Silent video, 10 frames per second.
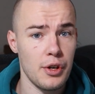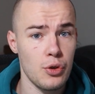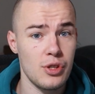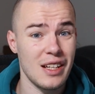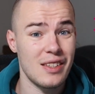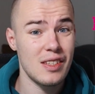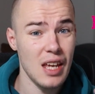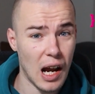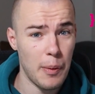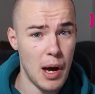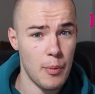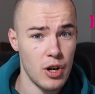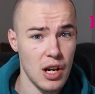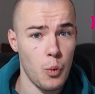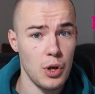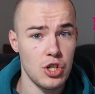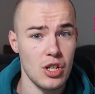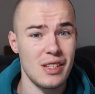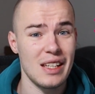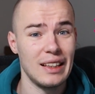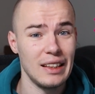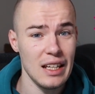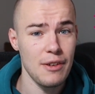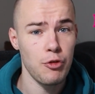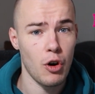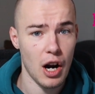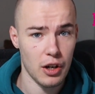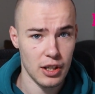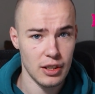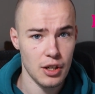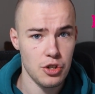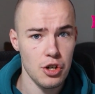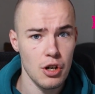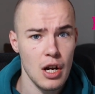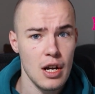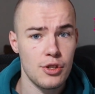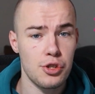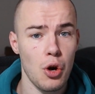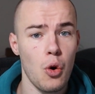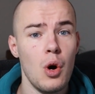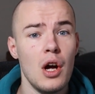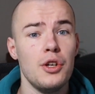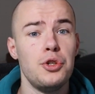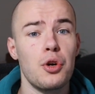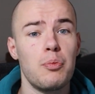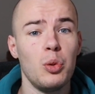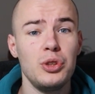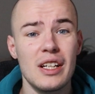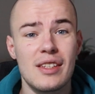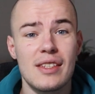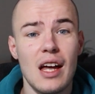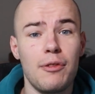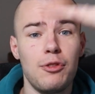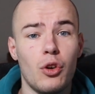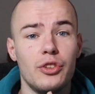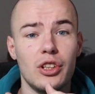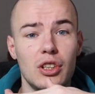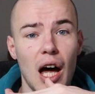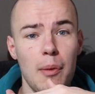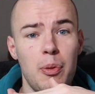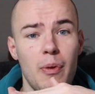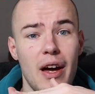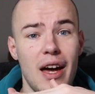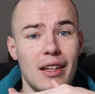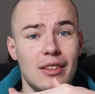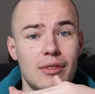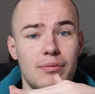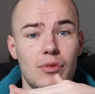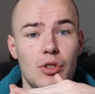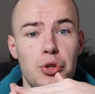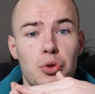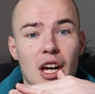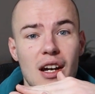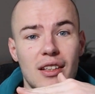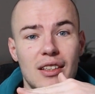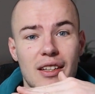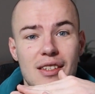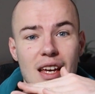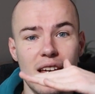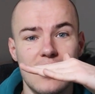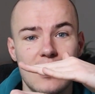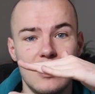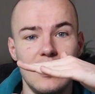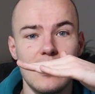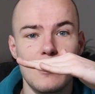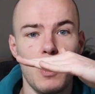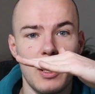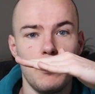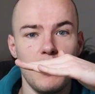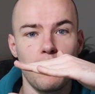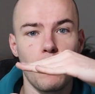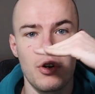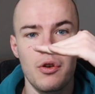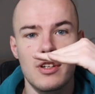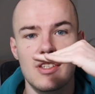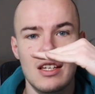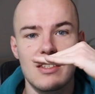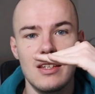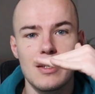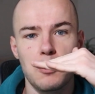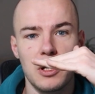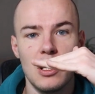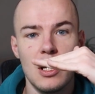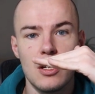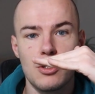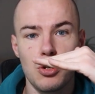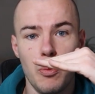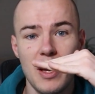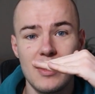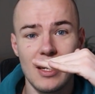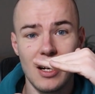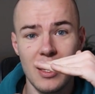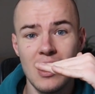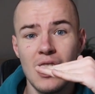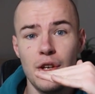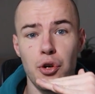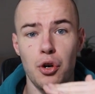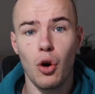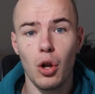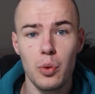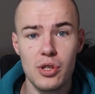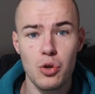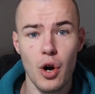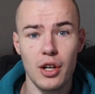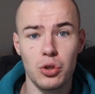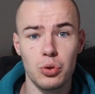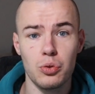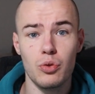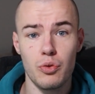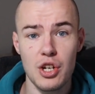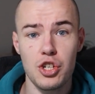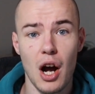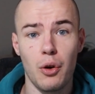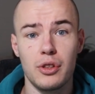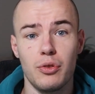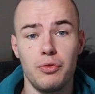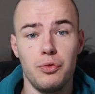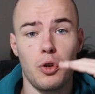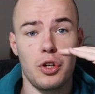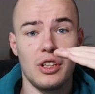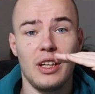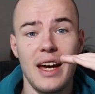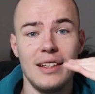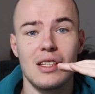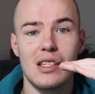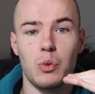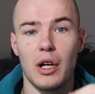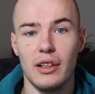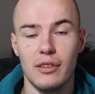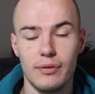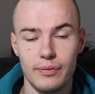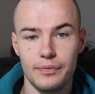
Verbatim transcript: we are using stack memory, which is a LIFO architecture. So you're putting stuff on the top and you cannot access this one before you access this one. So basically, you're always going to reach out for the latest one.